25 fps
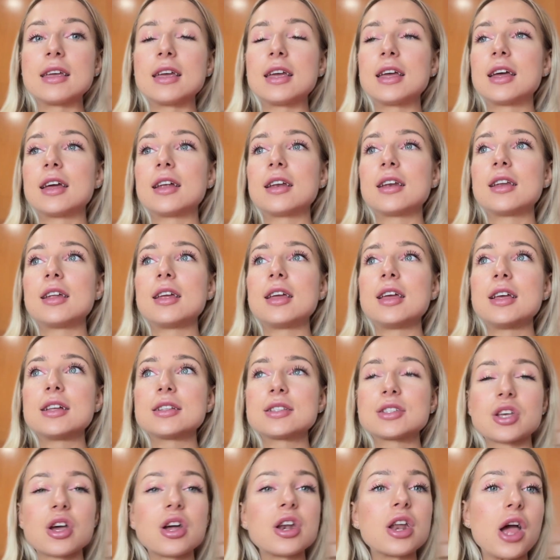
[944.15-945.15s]
and
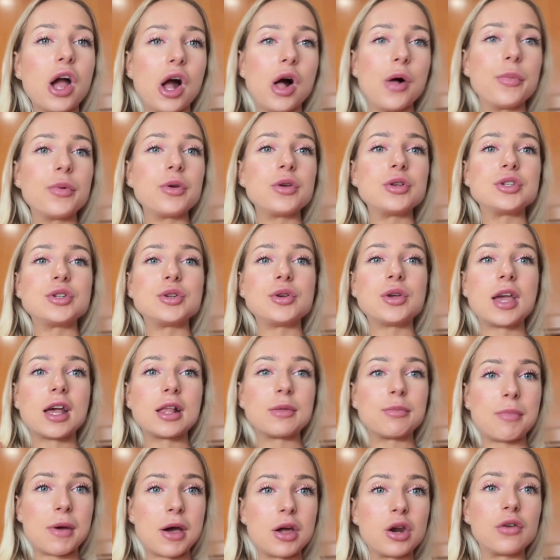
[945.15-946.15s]
it's gonna help you to
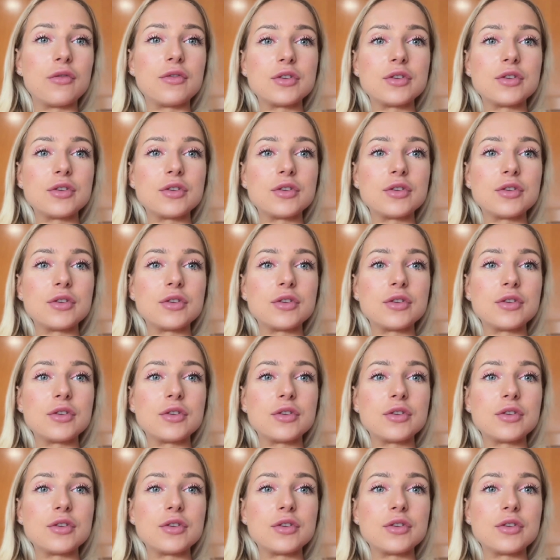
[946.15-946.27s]
get better